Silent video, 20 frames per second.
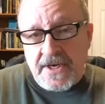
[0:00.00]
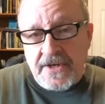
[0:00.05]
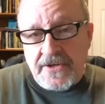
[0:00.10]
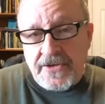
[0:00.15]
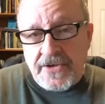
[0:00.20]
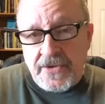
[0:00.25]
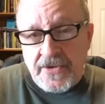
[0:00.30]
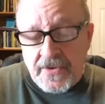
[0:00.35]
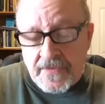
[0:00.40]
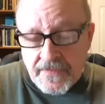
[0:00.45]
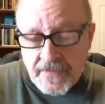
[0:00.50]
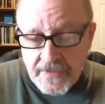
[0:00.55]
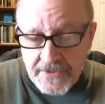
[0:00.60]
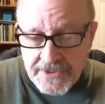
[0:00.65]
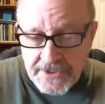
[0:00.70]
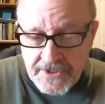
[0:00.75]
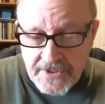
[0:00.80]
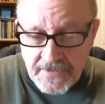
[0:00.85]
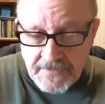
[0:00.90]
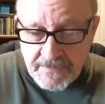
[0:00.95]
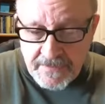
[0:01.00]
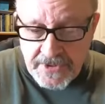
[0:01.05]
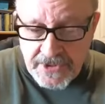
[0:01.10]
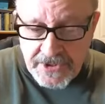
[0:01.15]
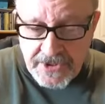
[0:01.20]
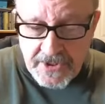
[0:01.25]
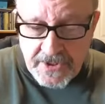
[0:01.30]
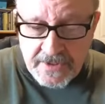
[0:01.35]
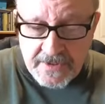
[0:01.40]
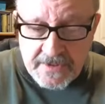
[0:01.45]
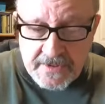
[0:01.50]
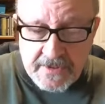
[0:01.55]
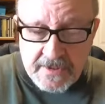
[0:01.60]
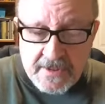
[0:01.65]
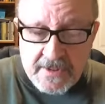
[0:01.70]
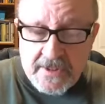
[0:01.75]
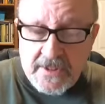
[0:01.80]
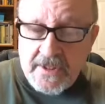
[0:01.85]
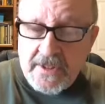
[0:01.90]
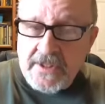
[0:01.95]
at the University of Michigan,
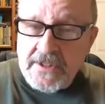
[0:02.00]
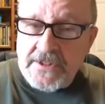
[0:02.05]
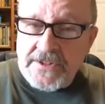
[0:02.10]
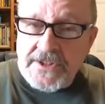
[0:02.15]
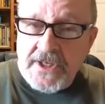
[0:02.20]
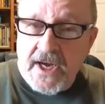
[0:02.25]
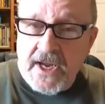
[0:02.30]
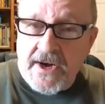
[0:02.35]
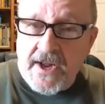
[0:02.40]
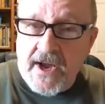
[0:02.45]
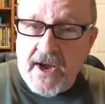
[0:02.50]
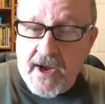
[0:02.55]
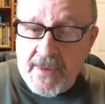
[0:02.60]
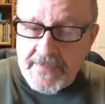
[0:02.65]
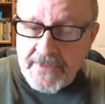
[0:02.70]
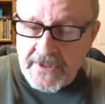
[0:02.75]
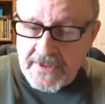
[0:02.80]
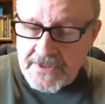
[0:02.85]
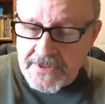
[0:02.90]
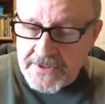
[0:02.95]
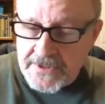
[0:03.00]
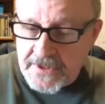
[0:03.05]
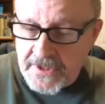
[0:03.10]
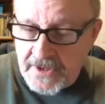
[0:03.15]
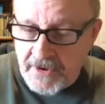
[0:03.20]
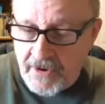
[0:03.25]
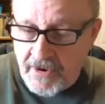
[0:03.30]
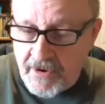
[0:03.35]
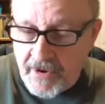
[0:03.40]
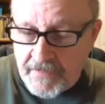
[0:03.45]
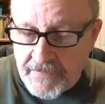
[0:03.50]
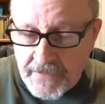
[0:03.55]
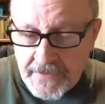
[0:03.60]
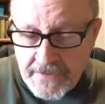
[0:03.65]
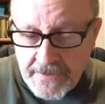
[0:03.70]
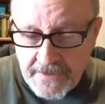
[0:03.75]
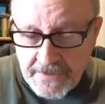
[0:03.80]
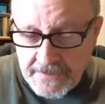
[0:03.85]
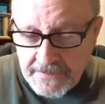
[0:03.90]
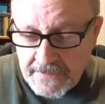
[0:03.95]
Johns Hopkins, and
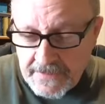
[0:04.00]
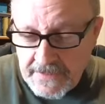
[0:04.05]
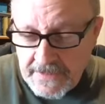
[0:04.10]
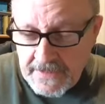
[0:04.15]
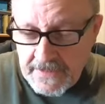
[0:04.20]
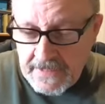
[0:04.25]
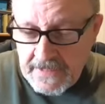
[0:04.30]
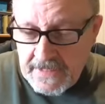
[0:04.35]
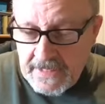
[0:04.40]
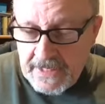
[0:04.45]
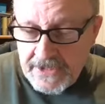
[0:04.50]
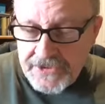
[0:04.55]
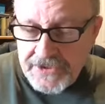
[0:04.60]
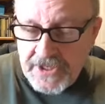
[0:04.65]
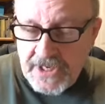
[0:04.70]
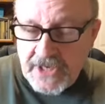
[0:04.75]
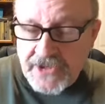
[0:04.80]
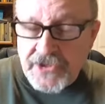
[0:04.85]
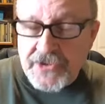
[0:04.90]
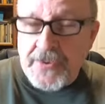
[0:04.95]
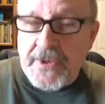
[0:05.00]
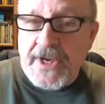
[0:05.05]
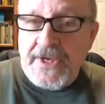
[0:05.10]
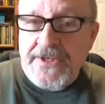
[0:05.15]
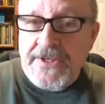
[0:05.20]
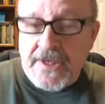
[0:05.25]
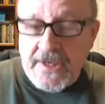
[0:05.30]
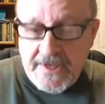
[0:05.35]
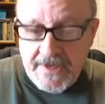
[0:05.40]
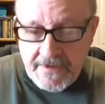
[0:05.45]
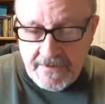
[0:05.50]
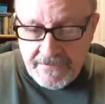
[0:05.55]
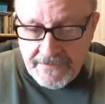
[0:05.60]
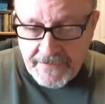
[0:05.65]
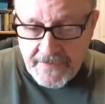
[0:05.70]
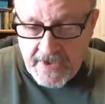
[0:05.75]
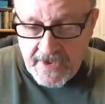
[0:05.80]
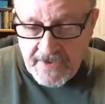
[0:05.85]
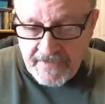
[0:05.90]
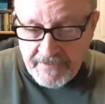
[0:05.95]
Harvard. And she has translated
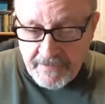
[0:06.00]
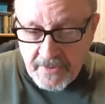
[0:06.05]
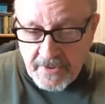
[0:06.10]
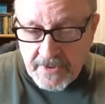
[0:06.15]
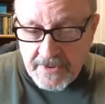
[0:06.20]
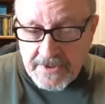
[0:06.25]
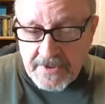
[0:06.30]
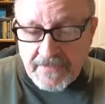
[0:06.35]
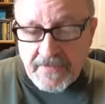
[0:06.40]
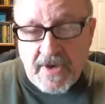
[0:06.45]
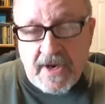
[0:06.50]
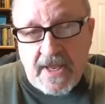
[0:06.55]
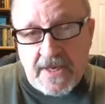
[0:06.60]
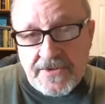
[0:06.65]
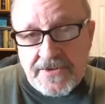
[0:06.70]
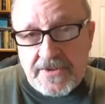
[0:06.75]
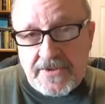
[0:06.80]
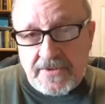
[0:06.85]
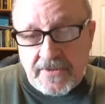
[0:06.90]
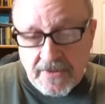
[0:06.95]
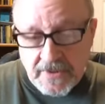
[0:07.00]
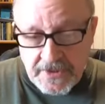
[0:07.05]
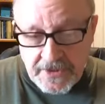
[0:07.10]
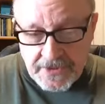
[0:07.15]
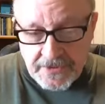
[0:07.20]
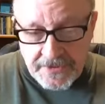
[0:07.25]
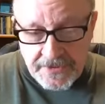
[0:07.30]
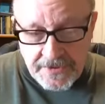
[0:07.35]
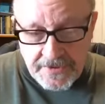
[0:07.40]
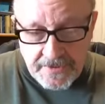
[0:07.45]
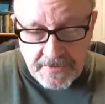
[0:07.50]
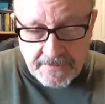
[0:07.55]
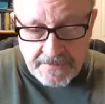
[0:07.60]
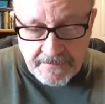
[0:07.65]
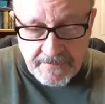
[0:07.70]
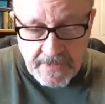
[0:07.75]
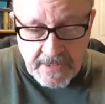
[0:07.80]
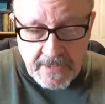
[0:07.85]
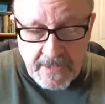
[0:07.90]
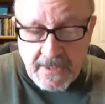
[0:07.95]
5 books of classical literature,
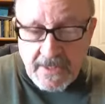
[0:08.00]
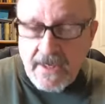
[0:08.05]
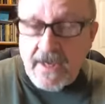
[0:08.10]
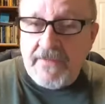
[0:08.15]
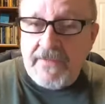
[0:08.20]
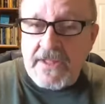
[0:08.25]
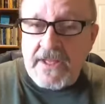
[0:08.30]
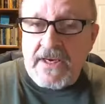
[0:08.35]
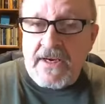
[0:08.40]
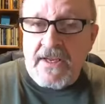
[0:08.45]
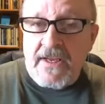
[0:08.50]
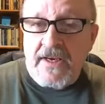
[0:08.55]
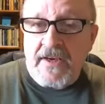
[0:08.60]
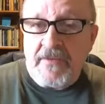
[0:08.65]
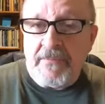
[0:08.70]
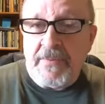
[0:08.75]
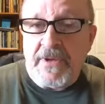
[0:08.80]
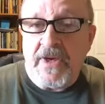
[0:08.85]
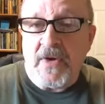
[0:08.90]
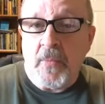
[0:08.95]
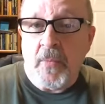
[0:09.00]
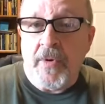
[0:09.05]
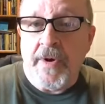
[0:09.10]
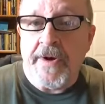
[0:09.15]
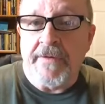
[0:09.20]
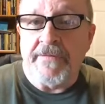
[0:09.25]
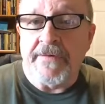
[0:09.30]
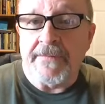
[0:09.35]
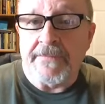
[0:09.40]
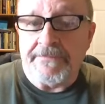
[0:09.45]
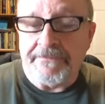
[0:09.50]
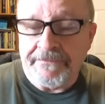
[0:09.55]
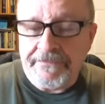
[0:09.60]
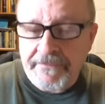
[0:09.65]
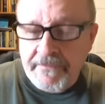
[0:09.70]
the Aeneid being one of them.